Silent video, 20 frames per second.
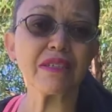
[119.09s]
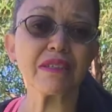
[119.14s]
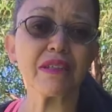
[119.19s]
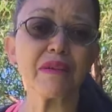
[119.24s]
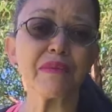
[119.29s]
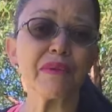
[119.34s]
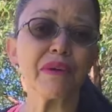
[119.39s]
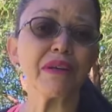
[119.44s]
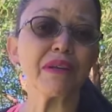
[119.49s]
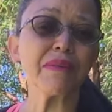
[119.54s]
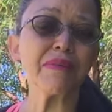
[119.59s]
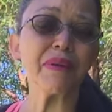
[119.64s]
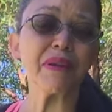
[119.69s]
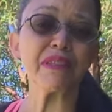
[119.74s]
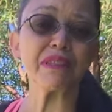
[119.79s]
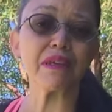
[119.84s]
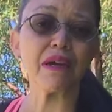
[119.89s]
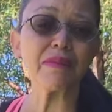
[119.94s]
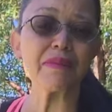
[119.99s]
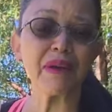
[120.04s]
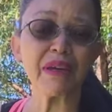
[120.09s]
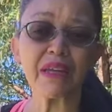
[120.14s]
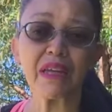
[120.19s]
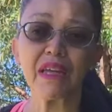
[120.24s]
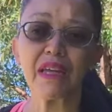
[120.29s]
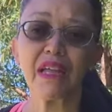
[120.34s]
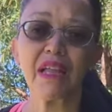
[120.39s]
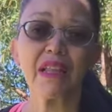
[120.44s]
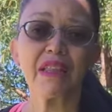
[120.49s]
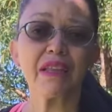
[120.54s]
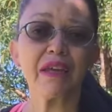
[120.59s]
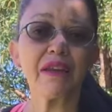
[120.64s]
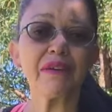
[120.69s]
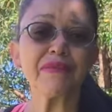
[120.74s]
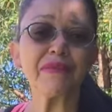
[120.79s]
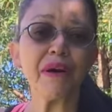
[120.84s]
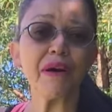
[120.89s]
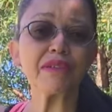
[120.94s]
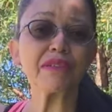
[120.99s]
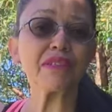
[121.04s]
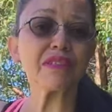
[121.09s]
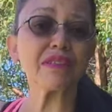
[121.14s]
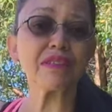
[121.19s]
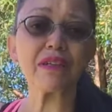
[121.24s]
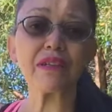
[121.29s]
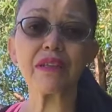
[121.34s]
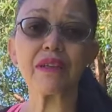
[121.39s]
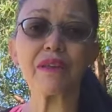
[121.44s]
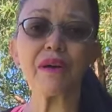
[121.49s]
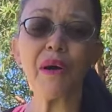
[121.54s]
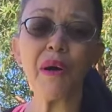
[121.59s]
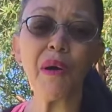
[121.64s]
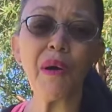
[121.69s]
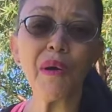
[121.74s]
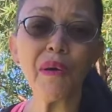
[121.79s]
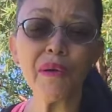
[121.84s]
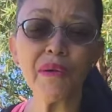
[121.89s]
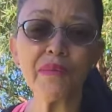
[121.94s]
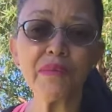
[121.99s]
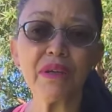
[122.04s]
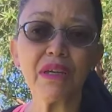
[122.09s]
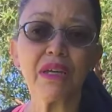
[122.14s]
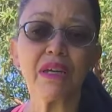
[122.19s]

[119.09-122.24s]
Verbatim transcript: and know we're in a pandemic, a lot of folks are still at home.